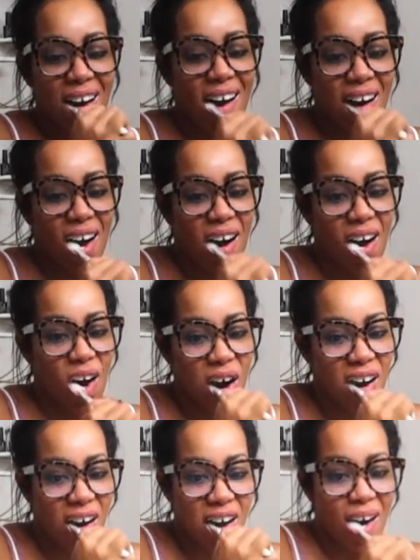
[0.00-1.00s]
It's a
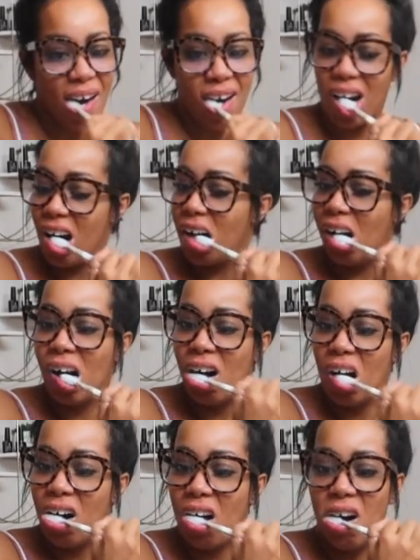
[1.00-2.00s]
chance to
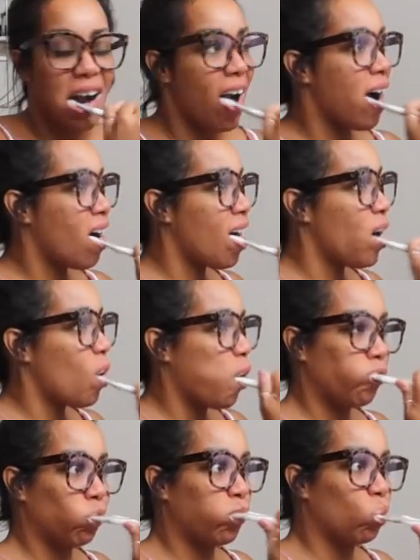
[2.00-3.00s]
start over
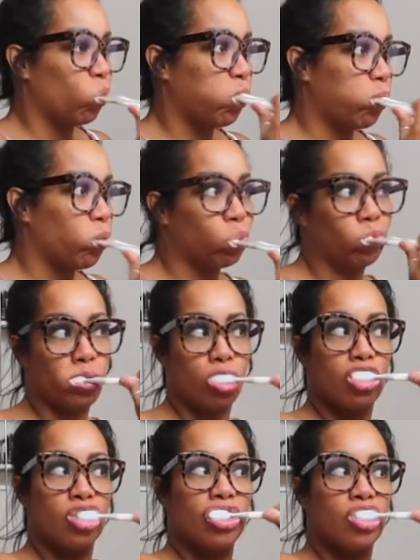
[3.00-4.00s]
new. Cause I
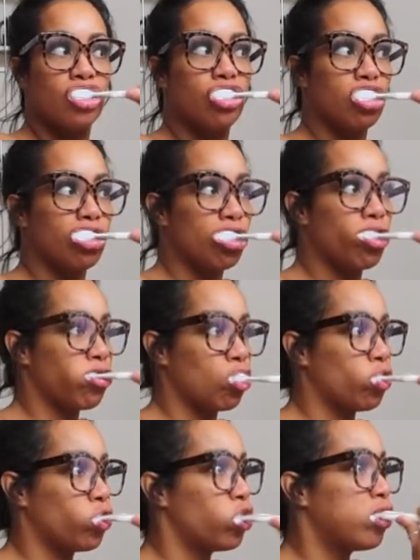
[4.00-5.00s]
missed you,
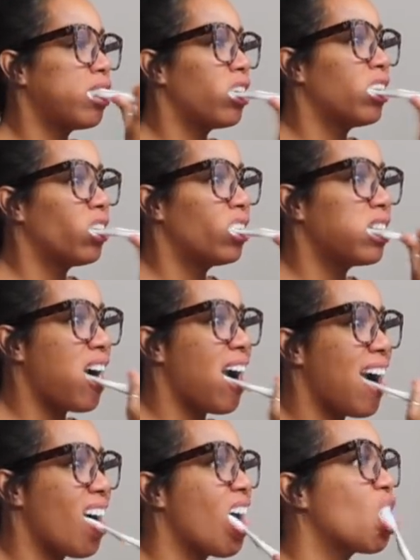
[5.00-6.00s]
so I'm
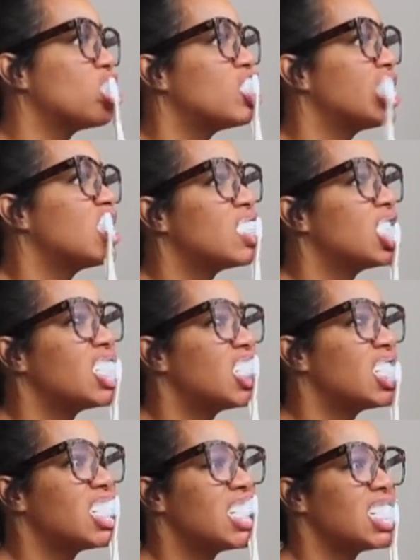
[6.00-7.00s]
letting go
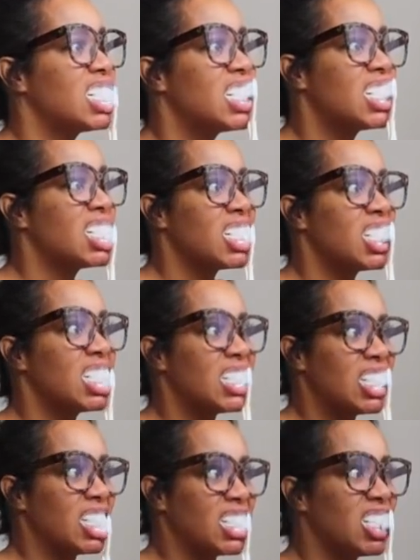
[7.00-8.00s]
of
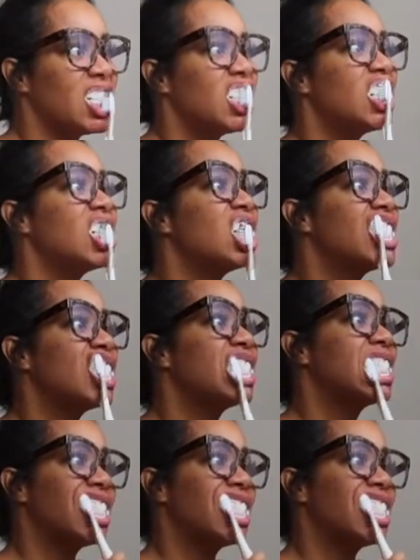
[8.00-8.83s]
everything but you.